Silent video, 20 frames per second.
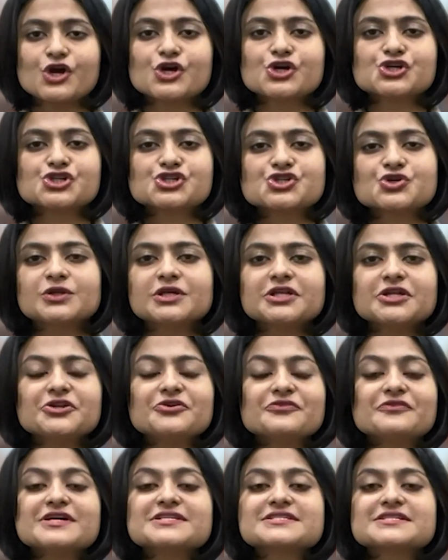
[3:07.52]
Shoolini
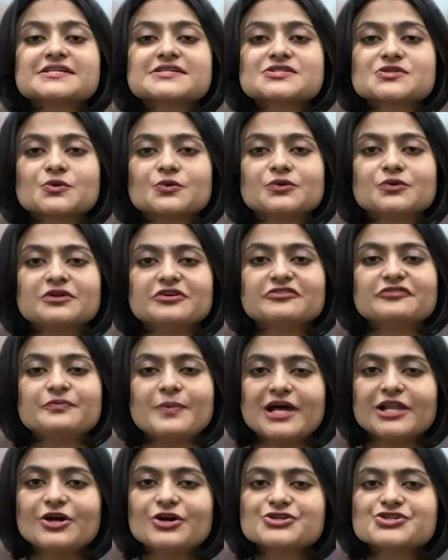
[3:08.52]
University School of
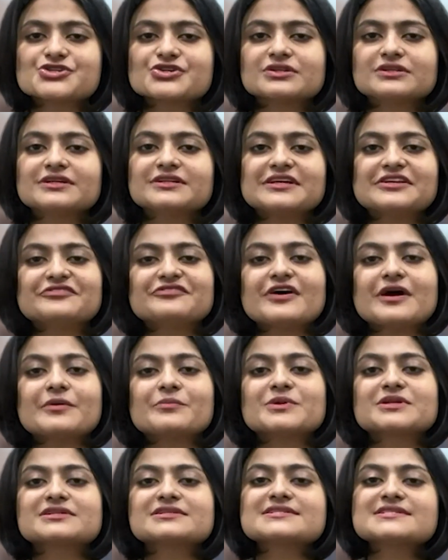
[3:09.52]
Biological and
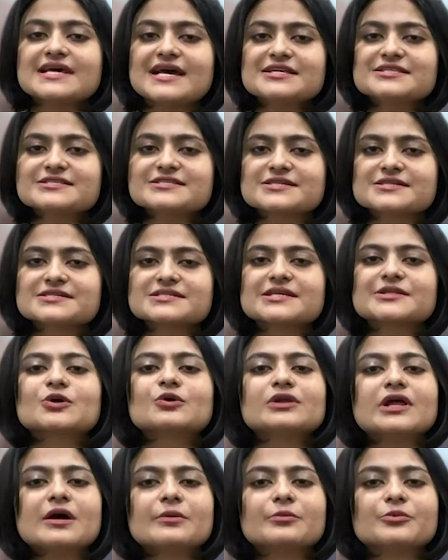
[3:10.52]
Environmental Sciences, in
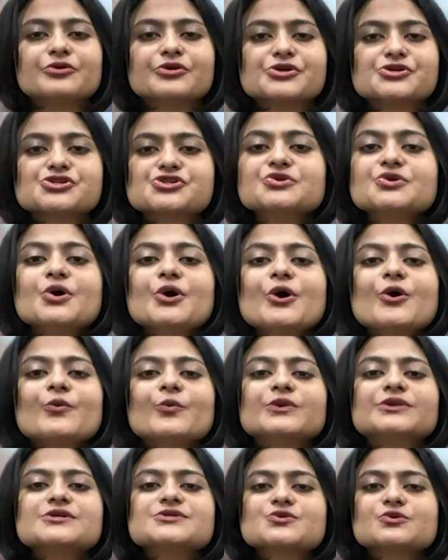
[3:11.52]
collaboration with
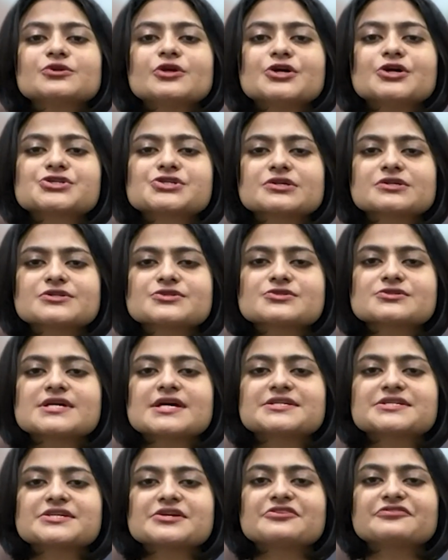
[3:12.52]
the Zoological
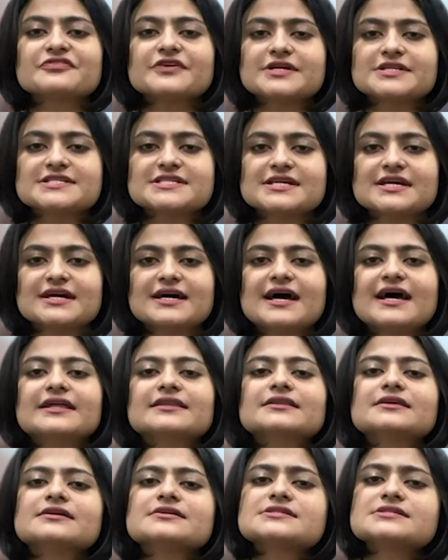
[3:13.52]
Society of India and
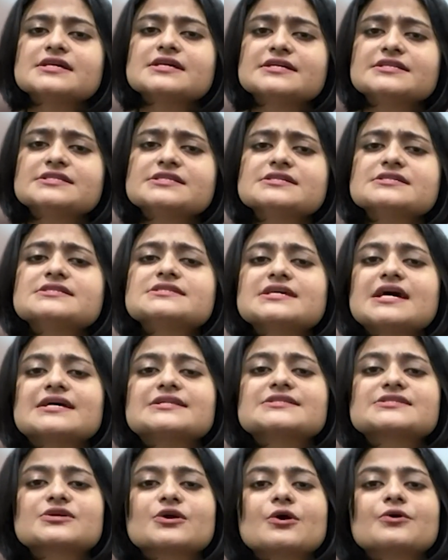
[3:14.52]
the Indian
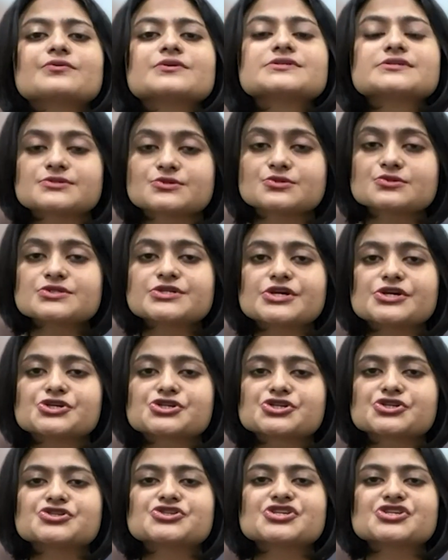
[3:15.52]
Science Congress
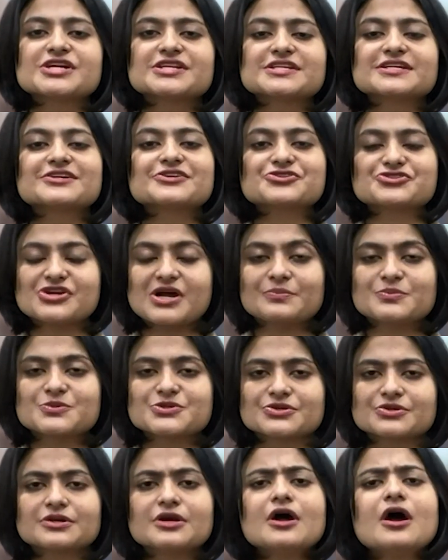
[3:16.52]
Association Chandigarh
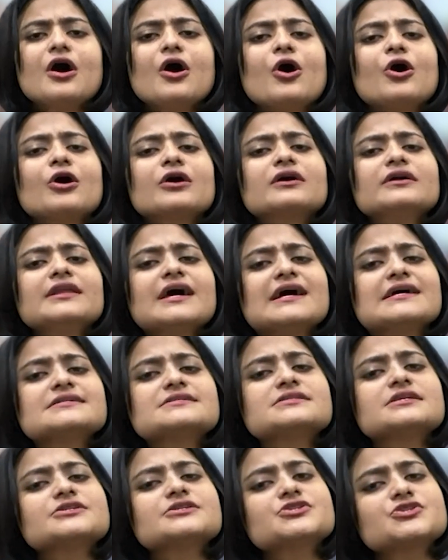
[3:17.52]
chapter,
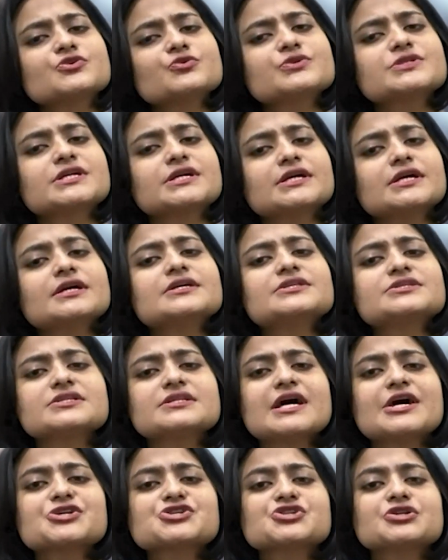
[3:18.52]
organized a two-day
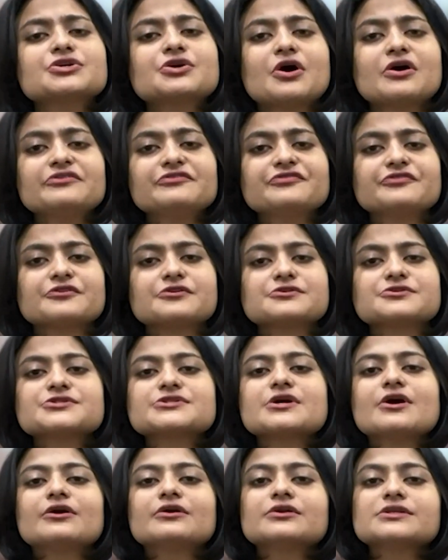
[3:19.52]
international conference
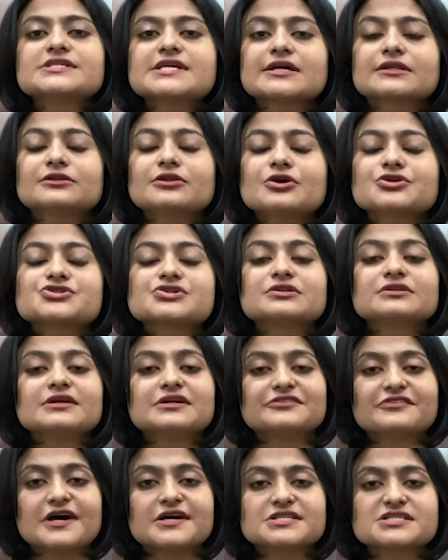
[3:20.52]
on technological
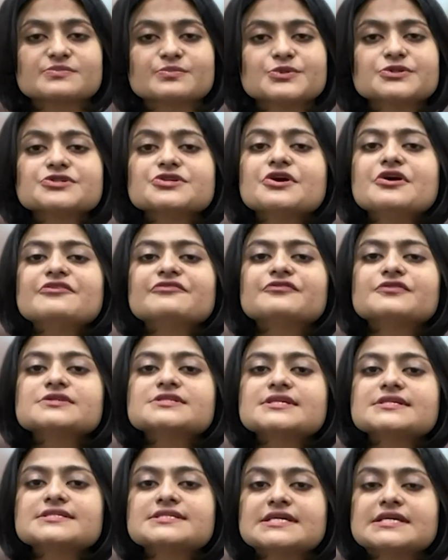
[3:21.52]
advancement for
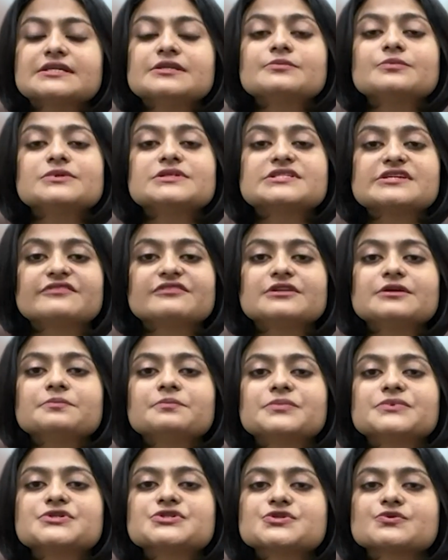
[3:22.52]
sustainable
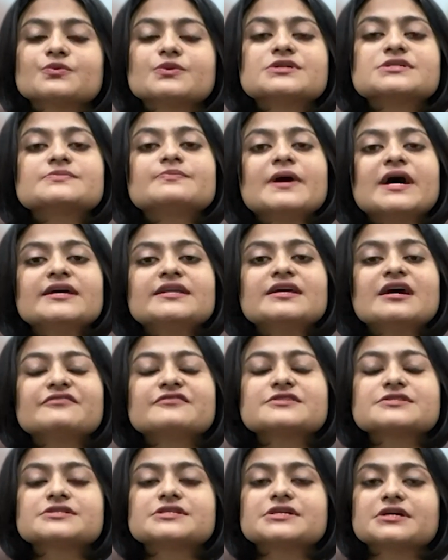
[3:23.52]
development towards
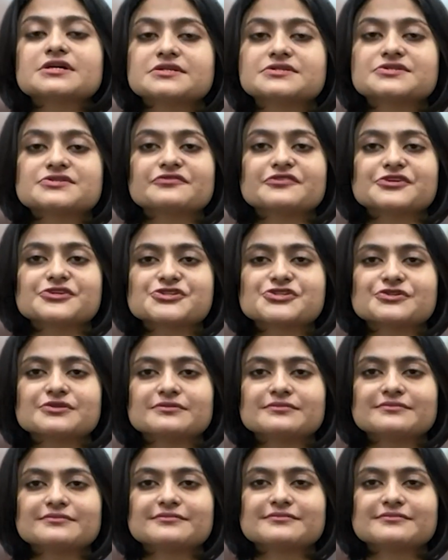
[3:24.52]
biodiversity conservation.